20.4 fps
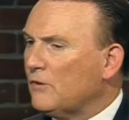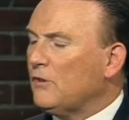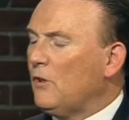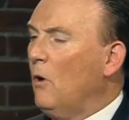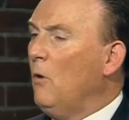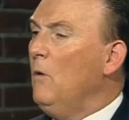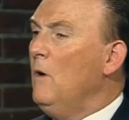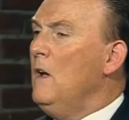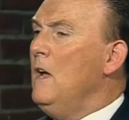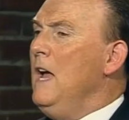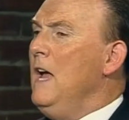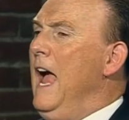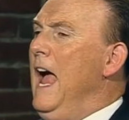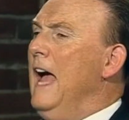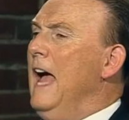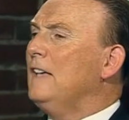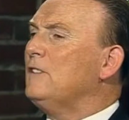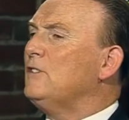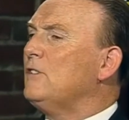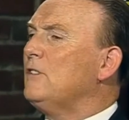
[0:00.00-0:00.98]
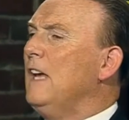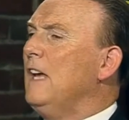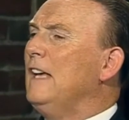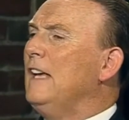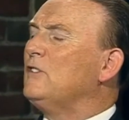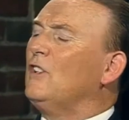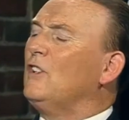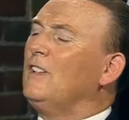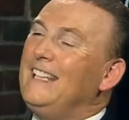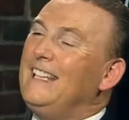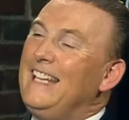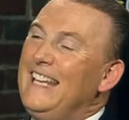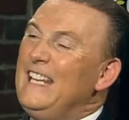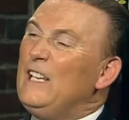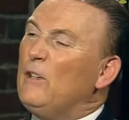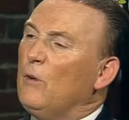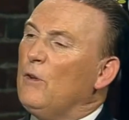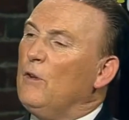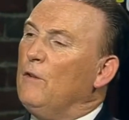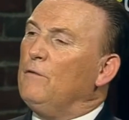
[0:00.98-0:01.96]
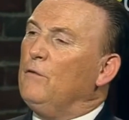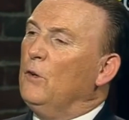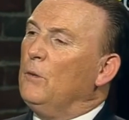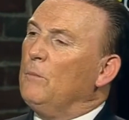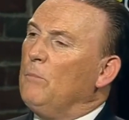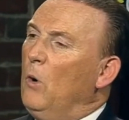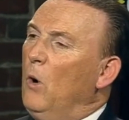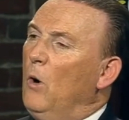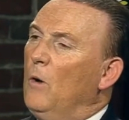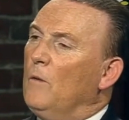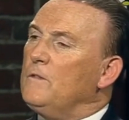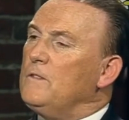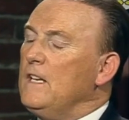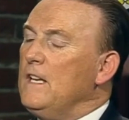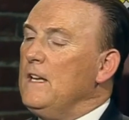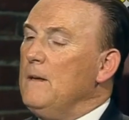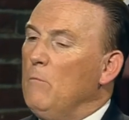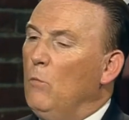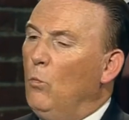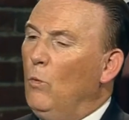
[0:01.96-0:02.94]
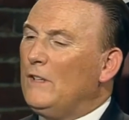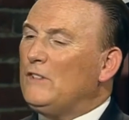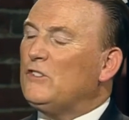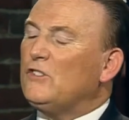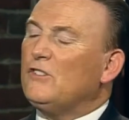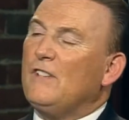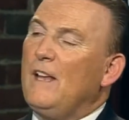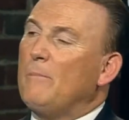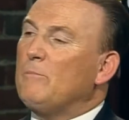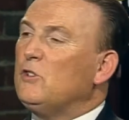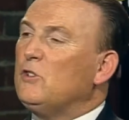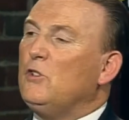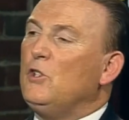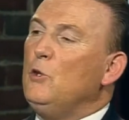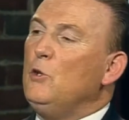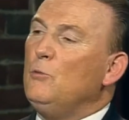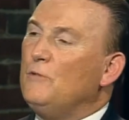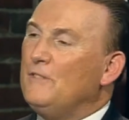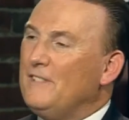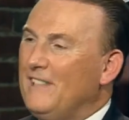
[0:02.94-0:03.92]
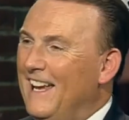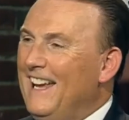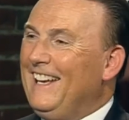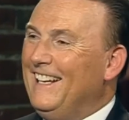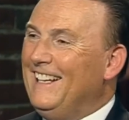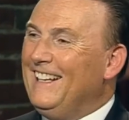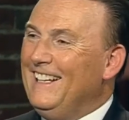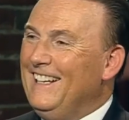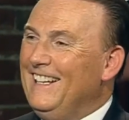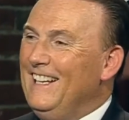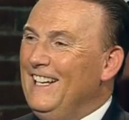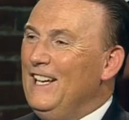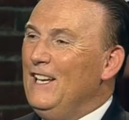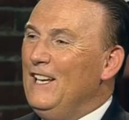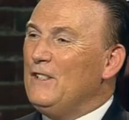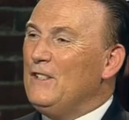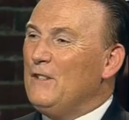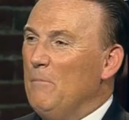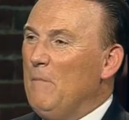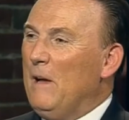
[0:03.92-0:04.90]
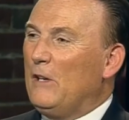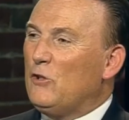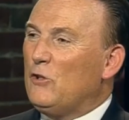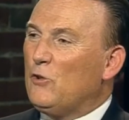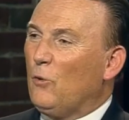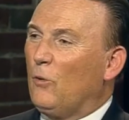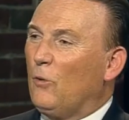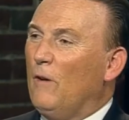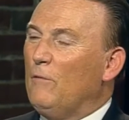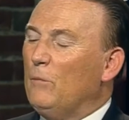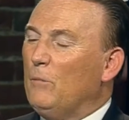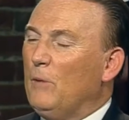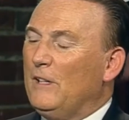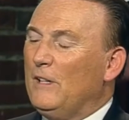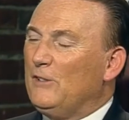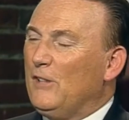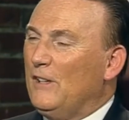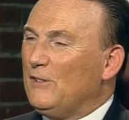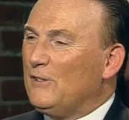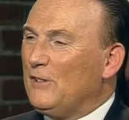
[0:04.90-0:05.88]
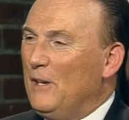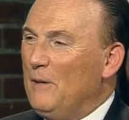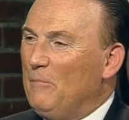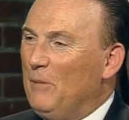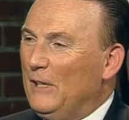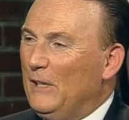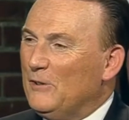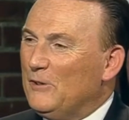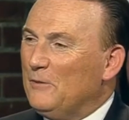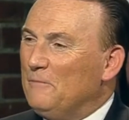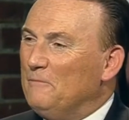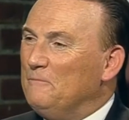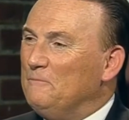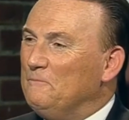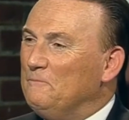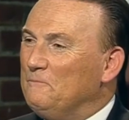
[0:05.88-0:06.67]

So as a leader of the football team, what steps do you take to make sure everybody's on the same page?